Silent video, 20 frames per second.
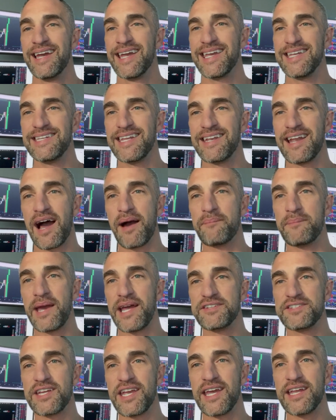He did not
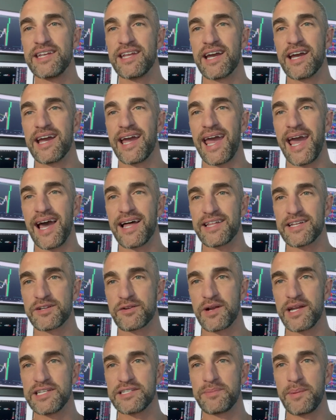mention Alan
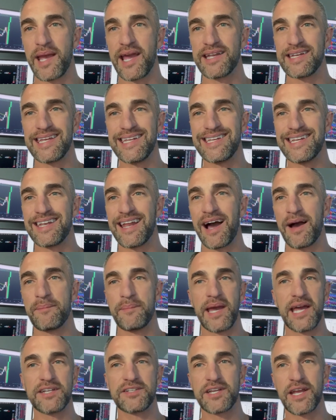Greenspan. He did not
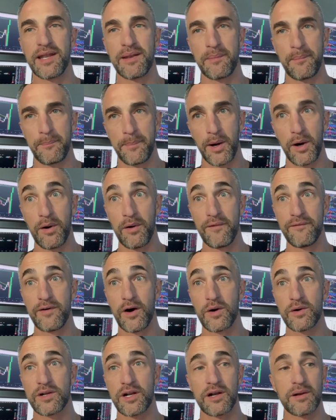mention Paul
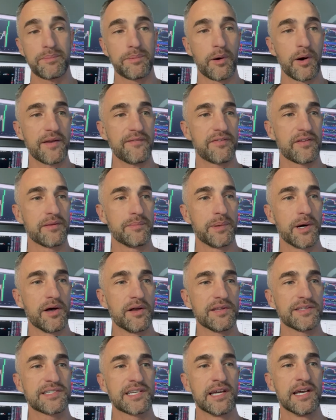Volcker, point for the
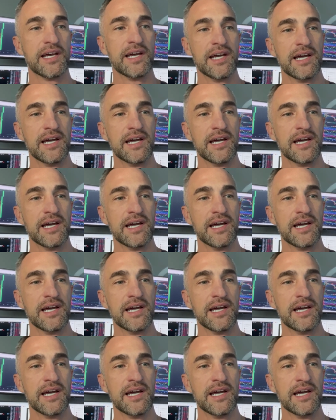bulls.